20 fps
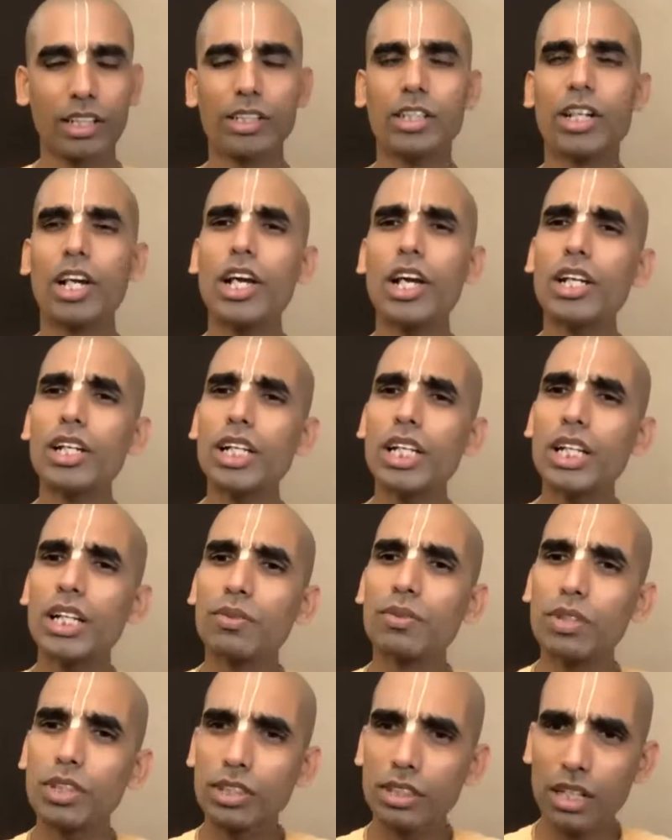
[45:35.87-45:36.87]
Daily he
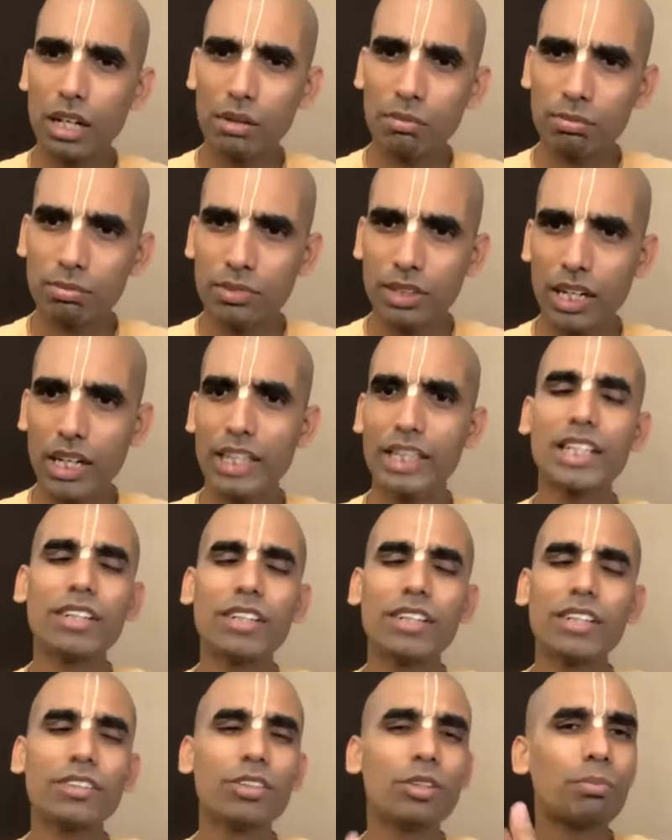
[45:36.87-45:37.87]
would come and give
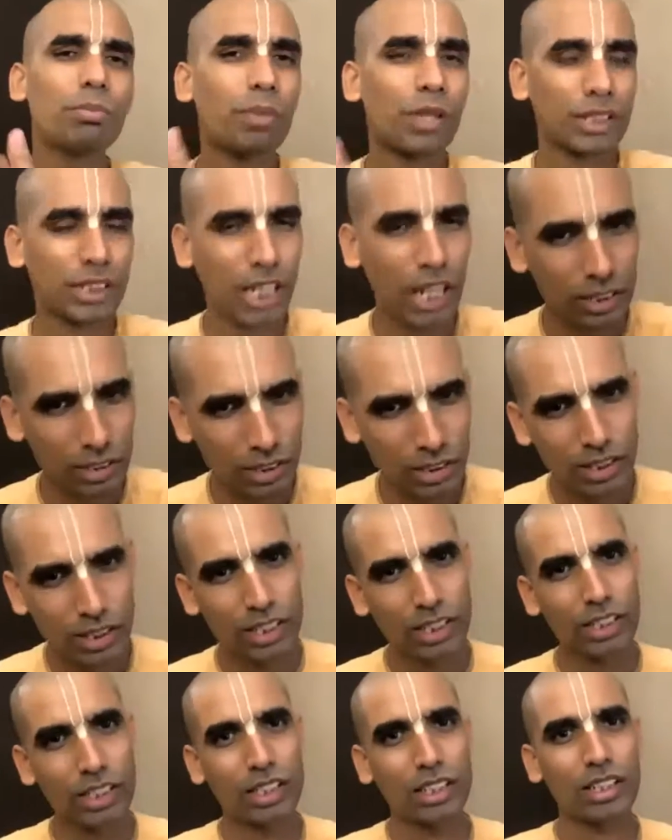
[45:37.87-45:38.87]
him prasad,
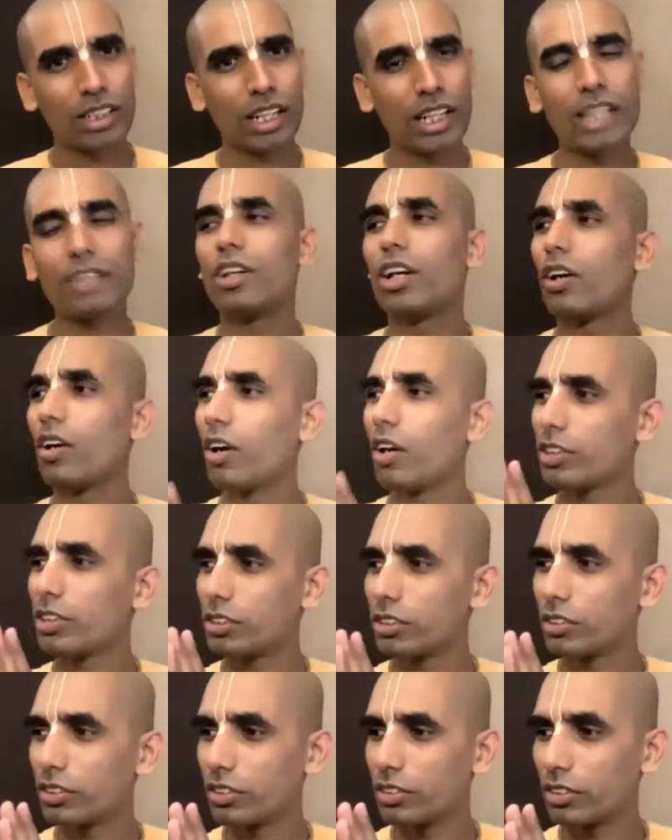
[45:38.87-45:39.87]
and he will
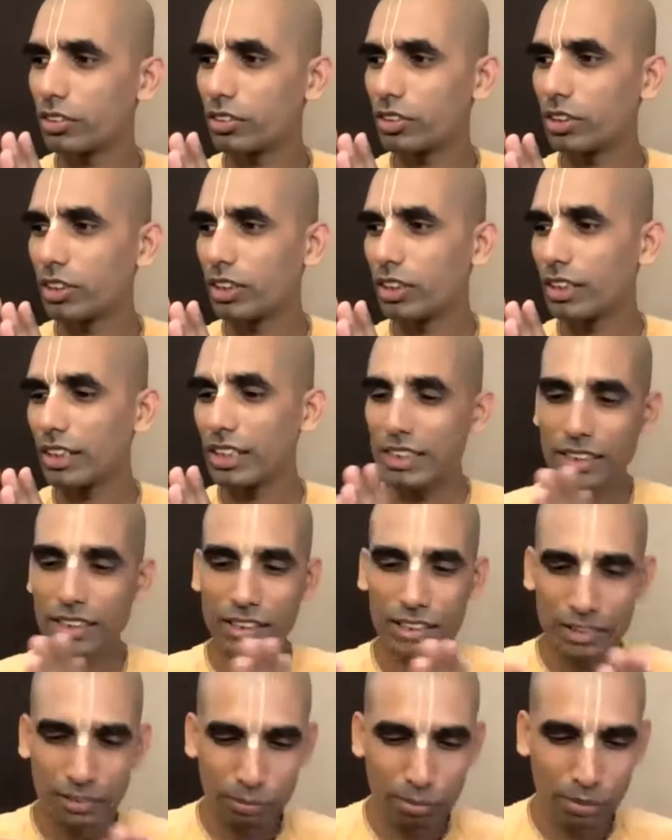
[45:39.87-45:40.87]
also
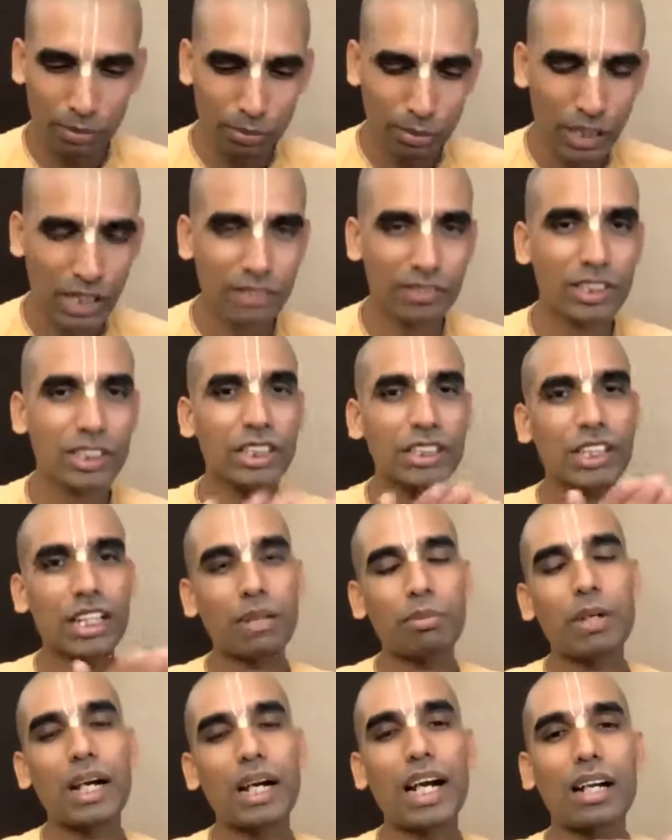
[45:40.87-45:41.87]
discuss Bhagavad Gita
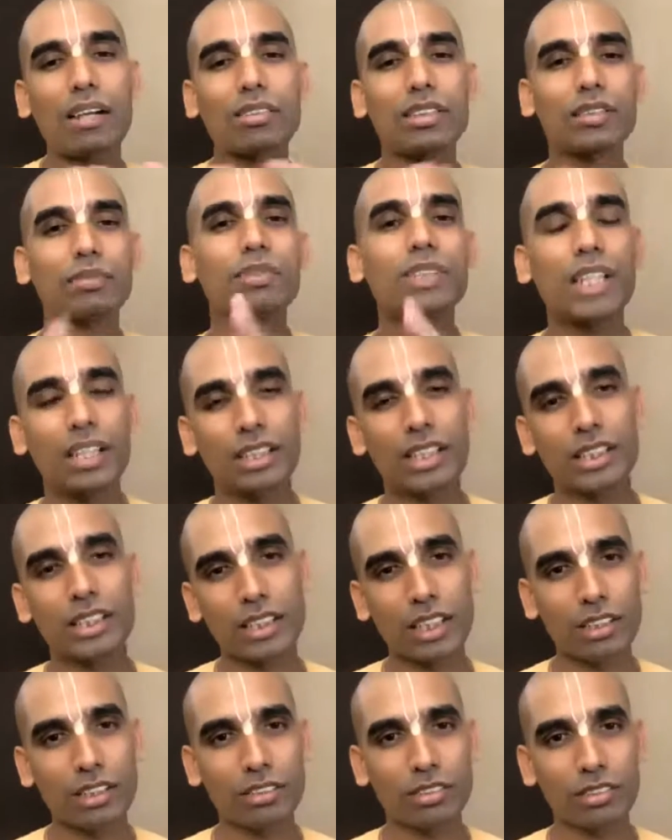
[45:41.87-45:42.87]
and Bhāgavatam with Haridas
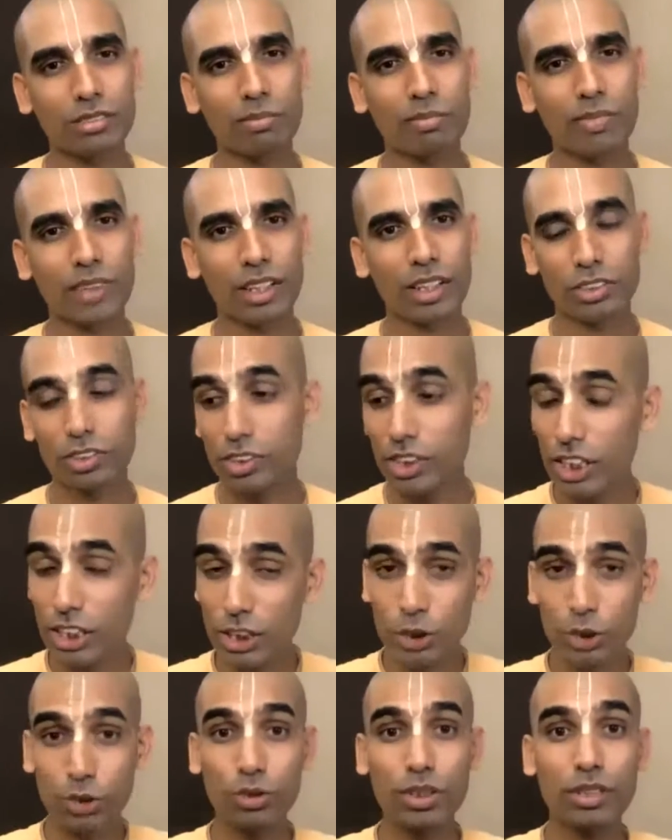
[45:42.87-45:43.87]
Thakur. So
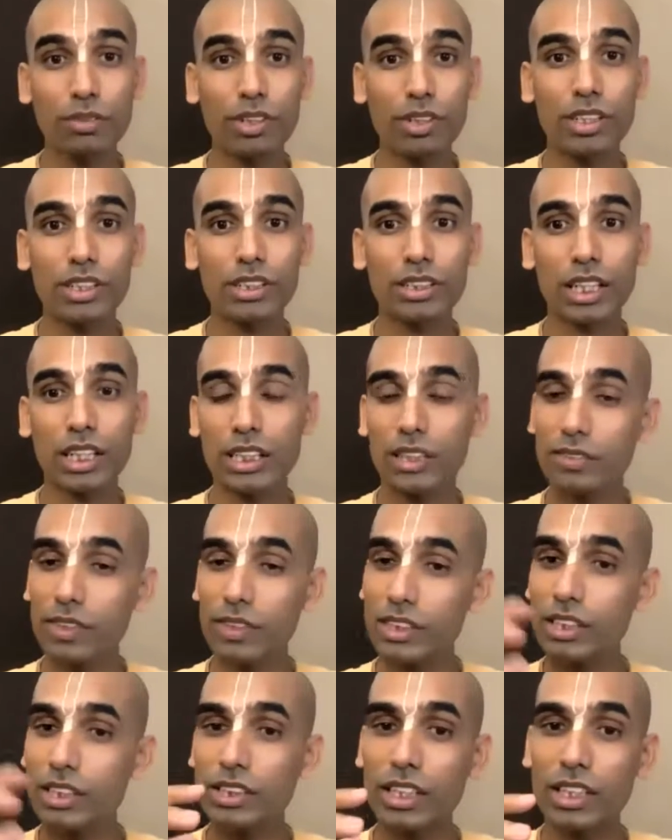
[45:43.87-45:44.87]
these two devotees,
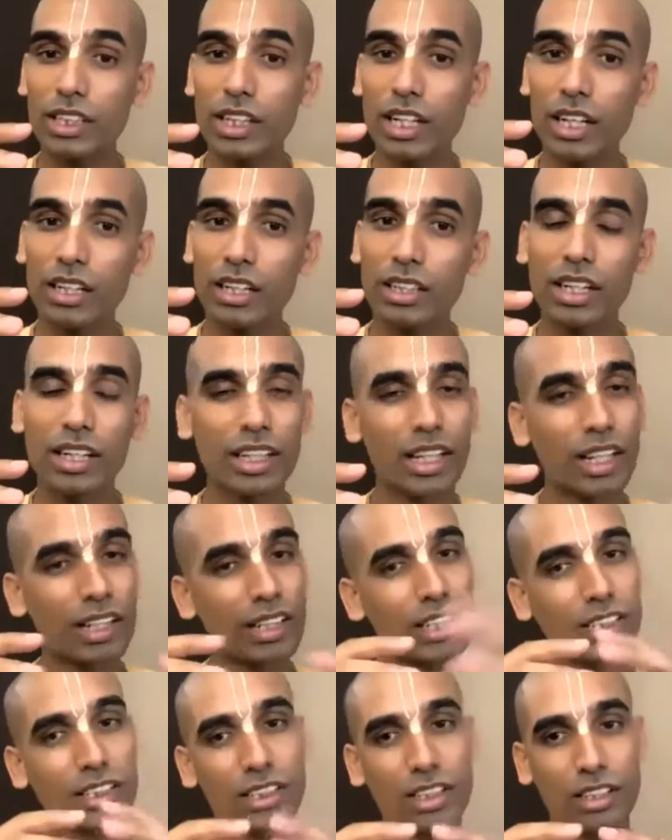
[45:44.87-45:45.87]
Advaita Acharya and
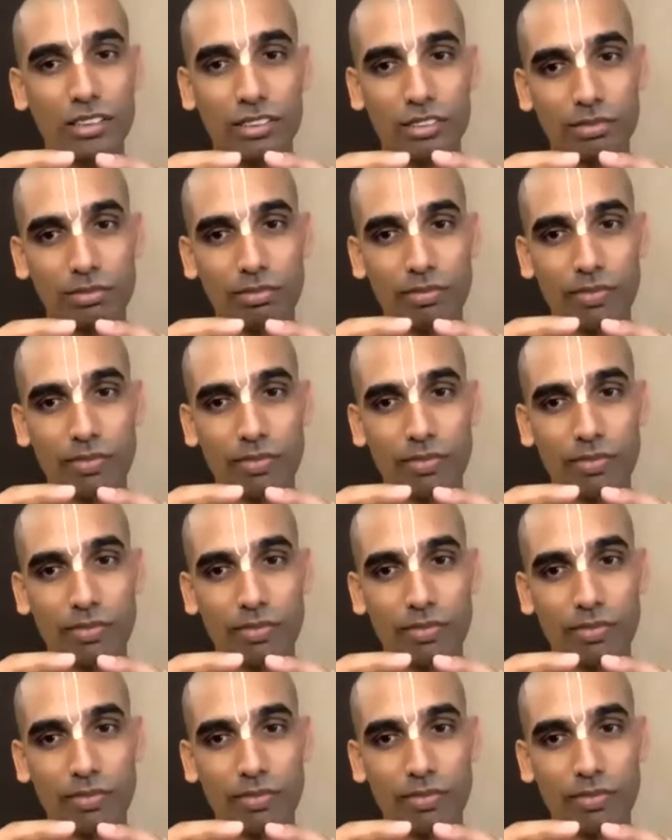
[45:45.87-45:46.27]
Haridas Thakur,